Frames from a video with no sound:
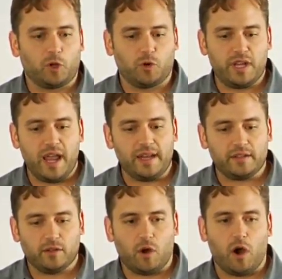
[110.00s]

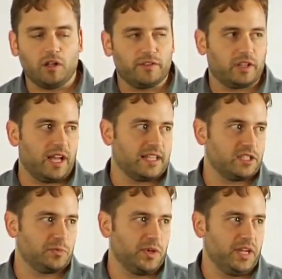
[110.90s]
create all of the
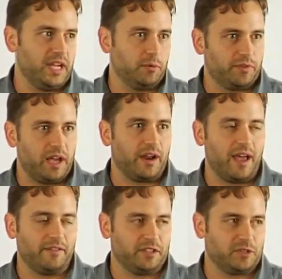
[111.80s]
classes we need without
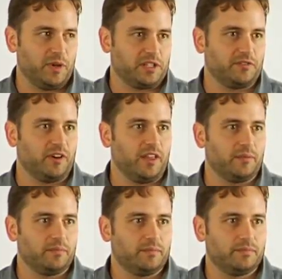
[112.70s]
having to specify
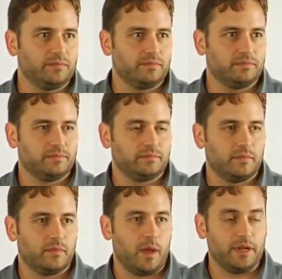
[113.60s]
them.
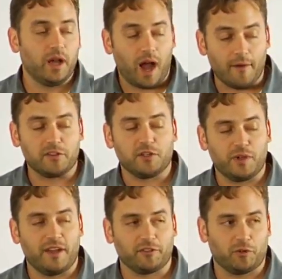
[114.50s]
I mean, obviously
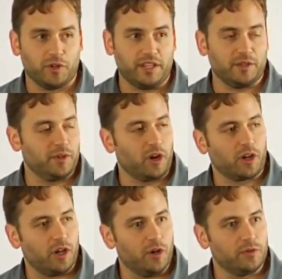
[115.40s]
we have to create them in our
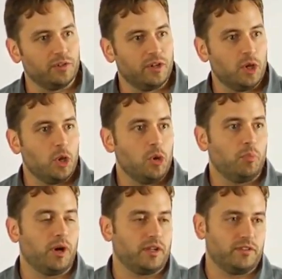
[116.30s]
code,
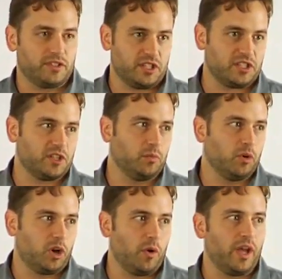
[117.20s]
but the system
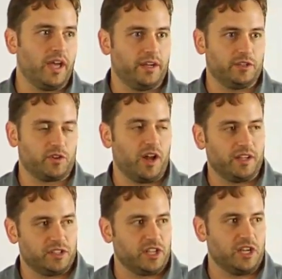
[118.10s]
will go ahead and try
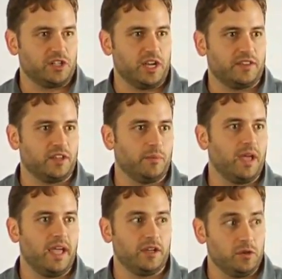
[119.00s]
and instantiate them
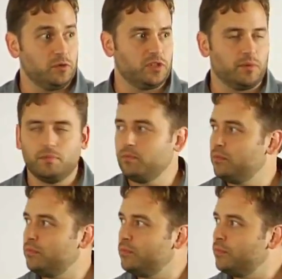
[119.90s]
and use them.
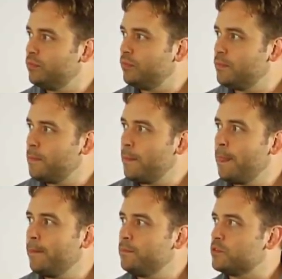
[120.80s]

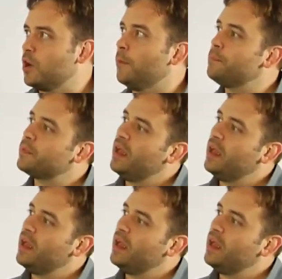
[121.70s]
So,